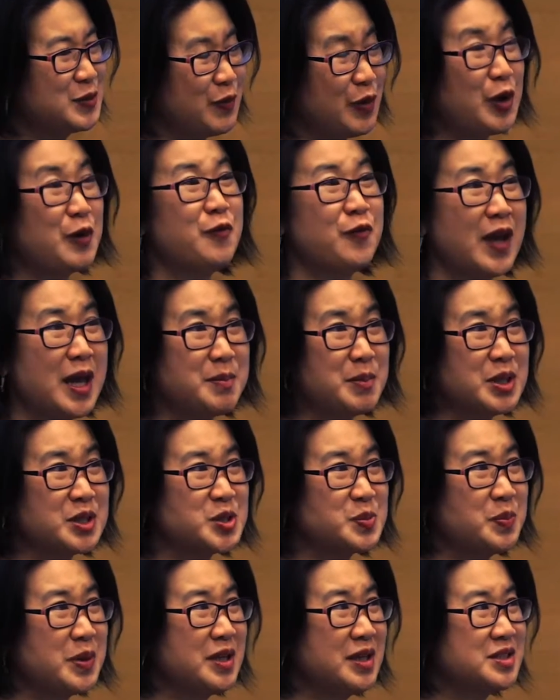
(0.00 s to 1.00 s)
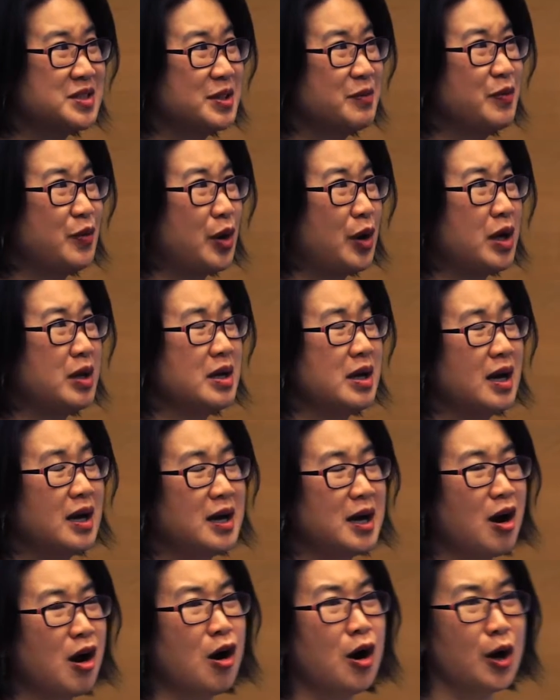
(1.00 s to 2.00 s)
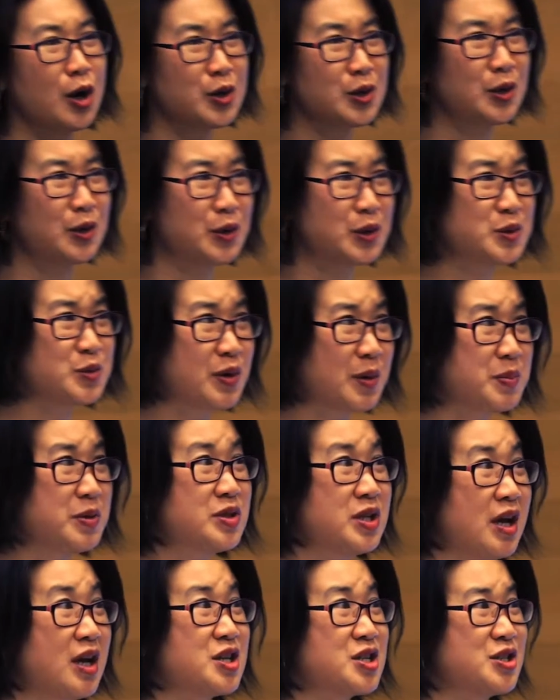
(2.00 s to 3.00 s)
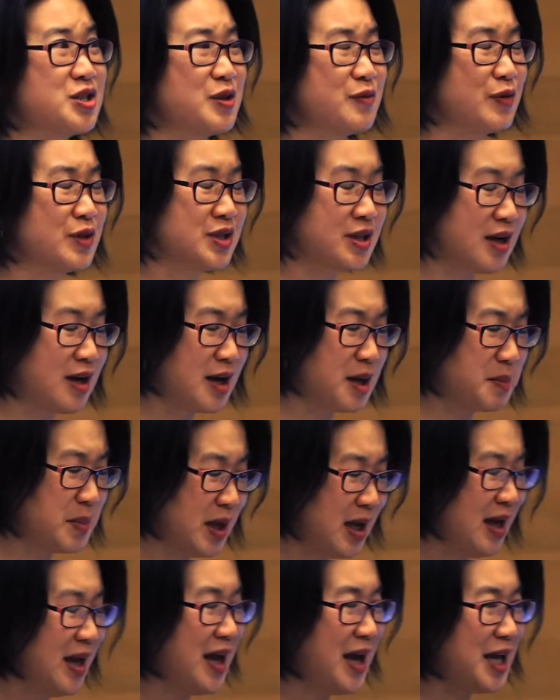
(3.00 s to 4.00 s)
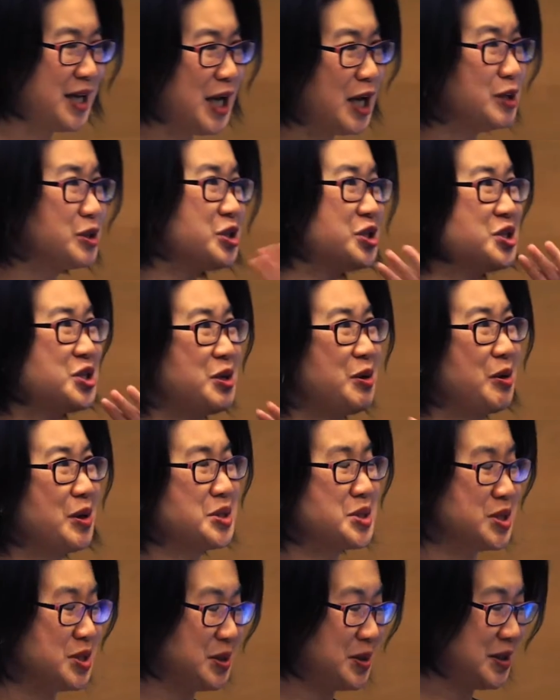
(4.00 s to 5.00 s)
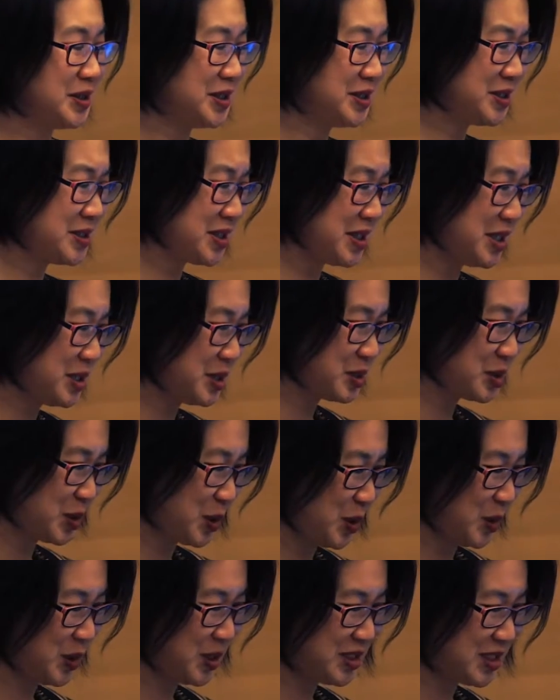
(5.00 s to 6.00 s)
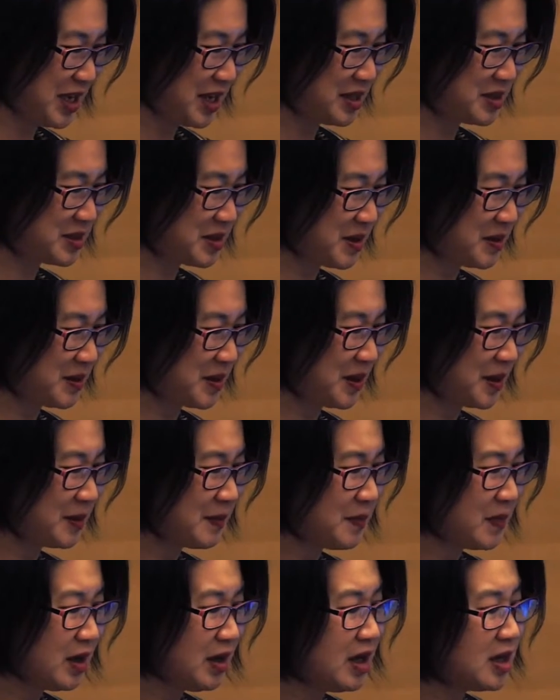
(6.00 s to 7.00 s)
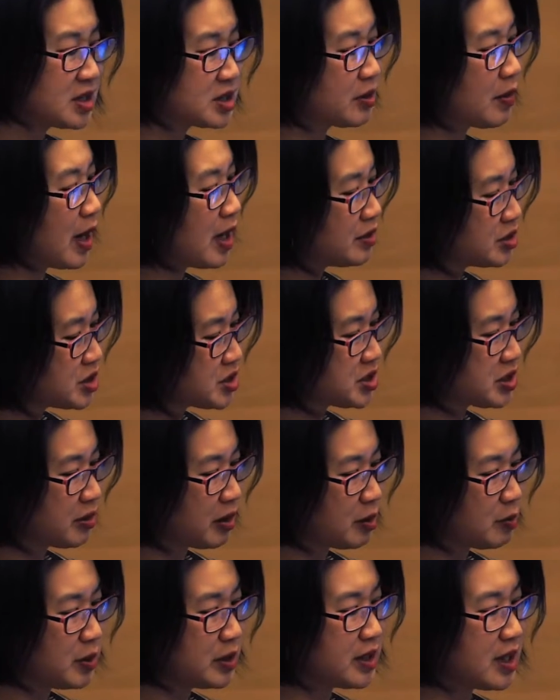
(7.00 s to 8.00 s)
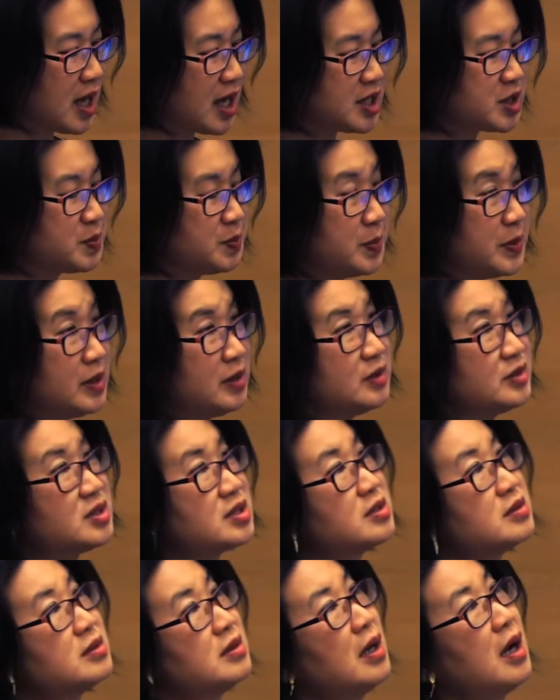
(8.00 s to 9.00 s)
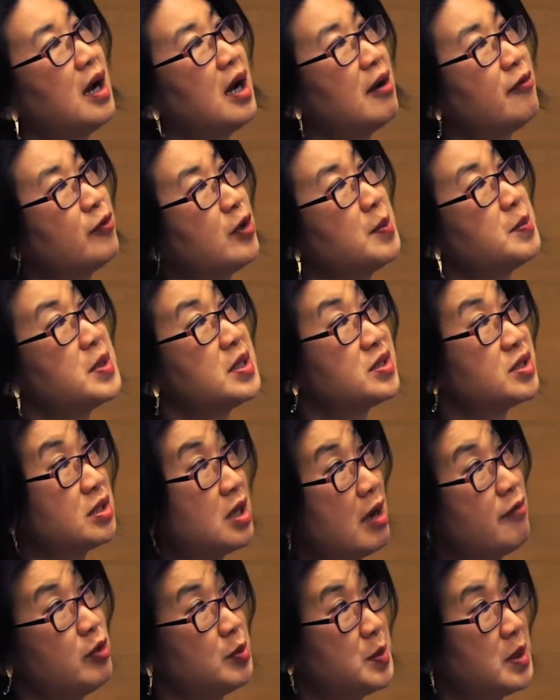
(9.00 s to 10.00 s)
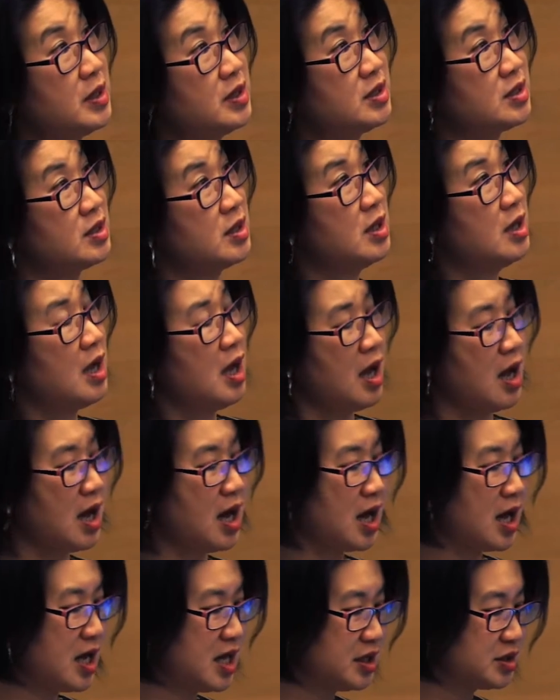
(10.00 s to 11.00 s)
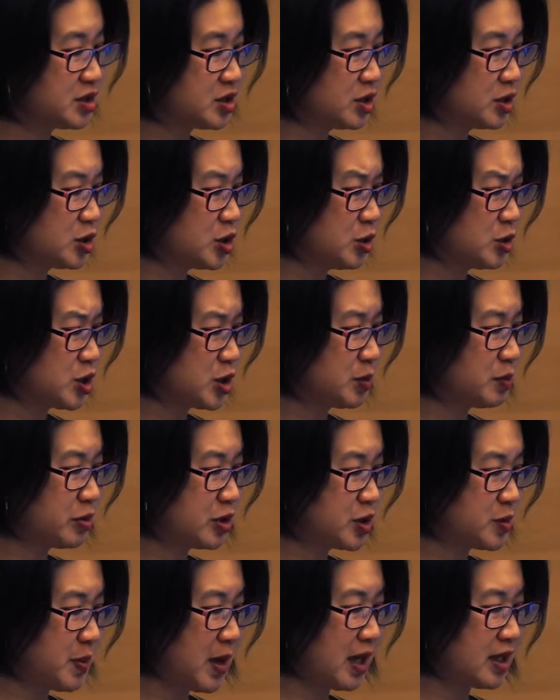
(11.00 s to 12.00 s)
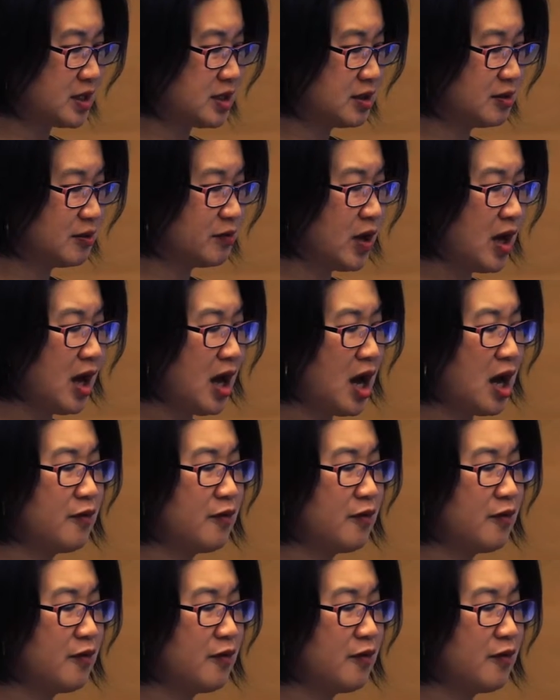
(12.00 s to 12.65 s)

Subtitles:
famous, but it's a very hard-earned reputation over time. And Al Jazeera still is in its early days, I think. So Al Jazeera really has built, from this government institution perspective, a